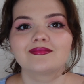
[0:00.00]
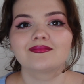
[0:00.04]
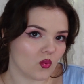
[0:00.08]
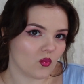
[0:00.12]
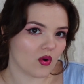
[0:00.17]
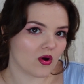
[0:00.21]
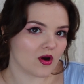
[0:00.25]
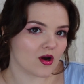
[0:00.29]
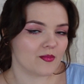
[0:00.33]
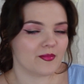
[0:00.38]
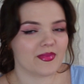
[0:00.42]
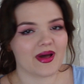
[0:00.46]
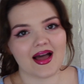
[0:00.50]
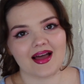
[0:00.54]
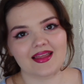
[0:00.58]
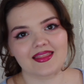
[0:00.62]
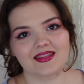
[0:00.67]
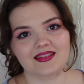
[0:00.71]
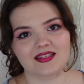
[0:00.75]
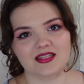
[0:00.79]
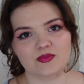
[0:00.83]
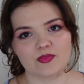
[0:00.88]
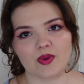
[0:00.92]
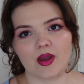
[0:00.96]
Welcome back,
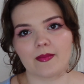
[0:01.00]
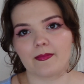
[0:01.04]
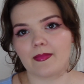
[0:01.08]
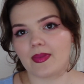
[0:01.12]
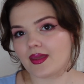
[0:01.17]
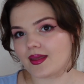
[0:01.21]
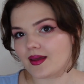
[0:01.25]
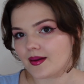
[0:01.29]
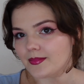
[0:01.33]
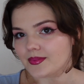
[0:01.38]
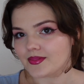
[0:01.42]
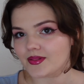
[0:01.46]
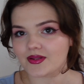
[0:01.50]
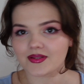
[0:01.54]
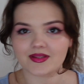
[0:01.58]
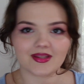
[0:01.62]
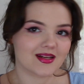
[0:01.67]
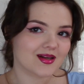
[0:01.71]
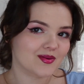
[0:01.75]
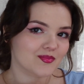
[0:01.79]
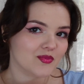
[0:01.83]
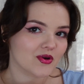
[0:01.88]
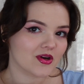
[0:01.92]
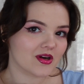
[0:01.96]
this is my makeup look
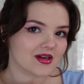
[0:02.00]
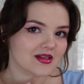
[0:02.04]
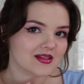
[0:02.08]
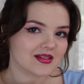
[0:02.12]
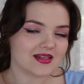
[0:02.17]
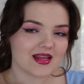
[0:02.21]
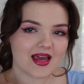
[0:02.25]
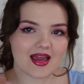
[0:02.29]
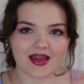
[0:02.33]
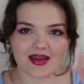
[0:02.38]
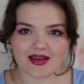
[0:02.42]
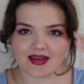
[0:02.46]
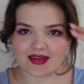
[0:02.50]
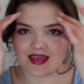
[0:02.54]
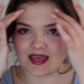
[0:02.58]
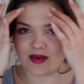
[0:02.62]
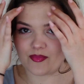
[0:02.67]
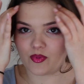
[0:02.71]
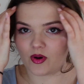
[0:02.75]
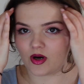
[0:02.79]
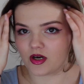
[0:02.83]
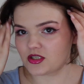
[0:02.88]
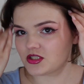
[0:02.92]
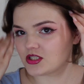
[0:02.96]
that I'm wearing today.
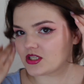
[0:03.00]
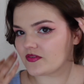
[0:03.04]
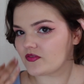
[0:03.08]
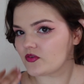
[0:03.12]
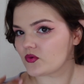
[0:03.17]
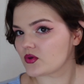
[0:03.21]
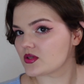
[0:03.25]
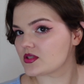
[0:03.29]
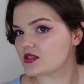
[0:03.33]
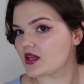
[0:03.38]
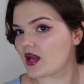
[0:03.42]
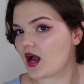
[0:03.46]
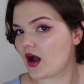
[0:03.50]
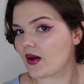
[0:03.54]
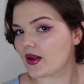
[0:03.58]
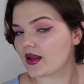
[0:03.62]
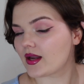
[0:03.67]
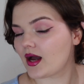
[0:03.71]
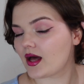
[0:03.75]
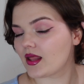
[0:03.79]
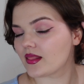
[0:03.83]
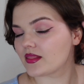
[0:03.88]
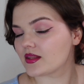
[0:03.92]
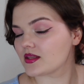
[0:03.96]
Keep watching if you want to see how
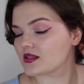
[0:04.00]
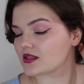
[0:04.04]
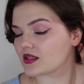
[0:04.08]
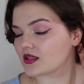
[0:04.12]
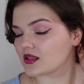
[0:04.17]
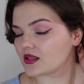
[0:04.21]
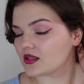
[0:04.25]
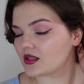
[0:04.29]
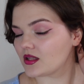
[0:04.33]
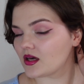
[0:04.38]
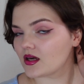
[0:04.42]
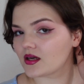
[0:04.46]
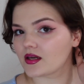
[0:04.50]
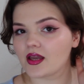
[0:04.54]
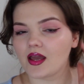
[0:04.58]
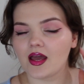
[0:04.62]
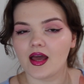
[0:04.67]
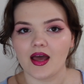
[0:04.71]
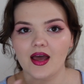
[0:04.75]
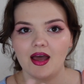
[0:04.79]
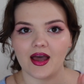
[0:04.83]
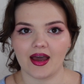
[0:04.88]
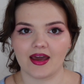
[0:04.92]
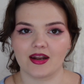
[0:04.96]
I got this look.
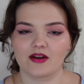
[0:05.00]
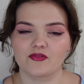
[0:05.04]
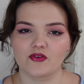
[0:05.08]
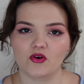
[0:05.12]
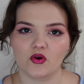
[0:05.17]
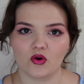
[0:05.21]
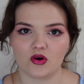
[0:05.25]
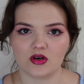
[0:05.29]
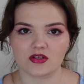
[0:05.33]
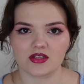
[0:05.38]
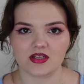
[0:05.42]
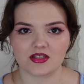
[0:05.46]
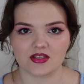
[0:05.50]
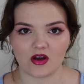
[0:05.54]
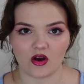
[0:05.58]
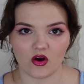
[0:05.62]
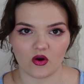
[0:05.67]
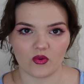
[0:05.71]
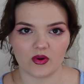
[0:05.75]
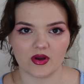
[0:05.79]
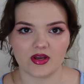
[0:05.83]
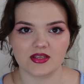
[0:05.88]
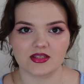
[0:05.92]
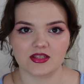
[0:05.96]
And of course, as
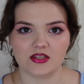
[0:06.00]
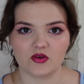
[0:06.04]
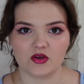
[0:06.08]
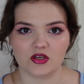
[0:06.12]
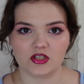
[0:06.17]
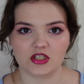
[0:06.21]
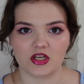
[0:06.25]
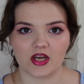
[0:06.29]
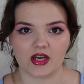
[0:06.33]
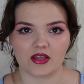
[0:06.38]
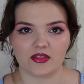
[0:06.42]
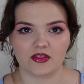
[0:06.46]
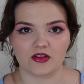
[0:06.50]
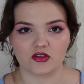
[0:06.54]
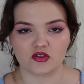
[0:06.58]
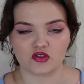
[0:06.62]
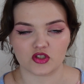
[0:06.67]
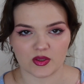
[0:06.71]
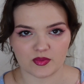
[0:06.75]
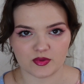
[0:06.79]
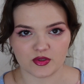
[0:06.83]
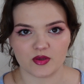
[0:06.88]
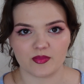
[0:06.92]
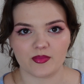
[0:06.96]
always, you can check the
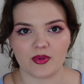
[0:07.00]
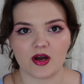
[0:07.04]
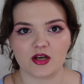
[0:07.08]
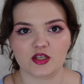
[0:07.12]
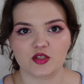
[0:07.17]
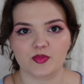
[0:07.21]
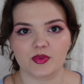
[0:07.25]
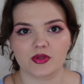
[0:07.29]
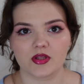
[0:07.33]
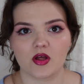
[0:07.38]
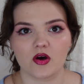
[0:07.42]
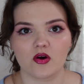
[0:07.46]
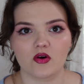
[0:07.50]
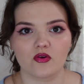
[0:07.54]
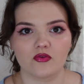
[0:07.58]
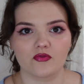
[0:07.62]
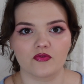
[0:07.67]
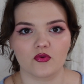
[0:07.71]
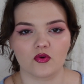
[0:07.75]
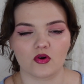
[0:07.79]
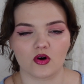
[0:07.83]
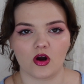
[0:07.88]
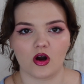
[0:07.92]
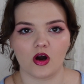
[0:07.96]
description box below
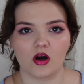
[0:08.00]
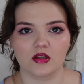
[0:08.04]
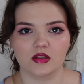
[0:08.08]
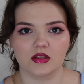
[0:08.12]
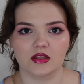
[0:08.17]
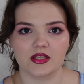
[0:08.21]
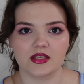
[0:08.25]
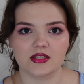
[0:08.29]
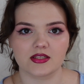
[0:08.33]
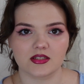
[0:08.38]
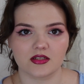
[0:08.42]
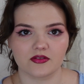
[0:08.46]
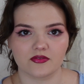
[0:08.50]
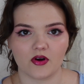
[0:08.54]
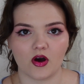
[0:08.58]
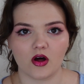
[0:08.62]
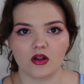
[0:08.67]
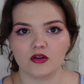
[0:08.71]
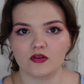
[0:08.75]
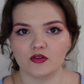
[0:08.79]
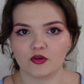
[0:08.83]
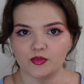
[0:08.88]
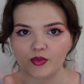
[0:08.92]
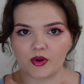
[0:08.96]
for a list of
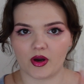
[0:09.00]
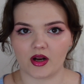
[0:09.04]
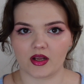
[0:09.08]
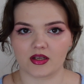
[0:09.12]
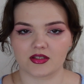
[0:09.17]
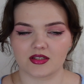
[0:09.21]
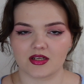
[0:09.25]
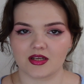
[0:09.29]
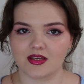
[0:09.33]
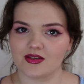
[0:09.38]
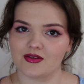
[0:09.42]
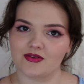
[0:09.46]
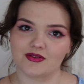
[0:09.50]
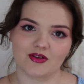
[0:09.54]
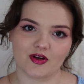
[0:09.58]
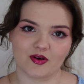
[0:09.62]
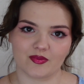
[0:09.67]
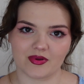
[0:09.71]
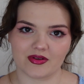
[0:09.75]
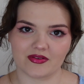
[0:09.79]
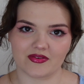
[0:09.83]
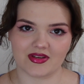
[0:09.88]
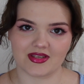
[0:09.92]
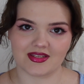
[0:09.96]
all of the products that I used
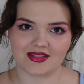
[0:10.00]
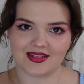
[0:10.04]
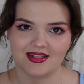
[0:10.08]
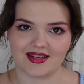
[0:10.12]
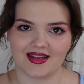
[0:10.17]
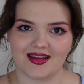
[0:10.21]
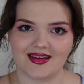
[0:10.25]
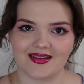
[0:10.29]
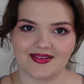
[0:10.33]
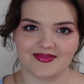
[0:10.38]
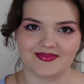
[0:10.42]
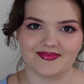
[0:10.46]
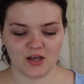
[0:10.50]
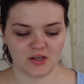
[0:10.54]
on my face today.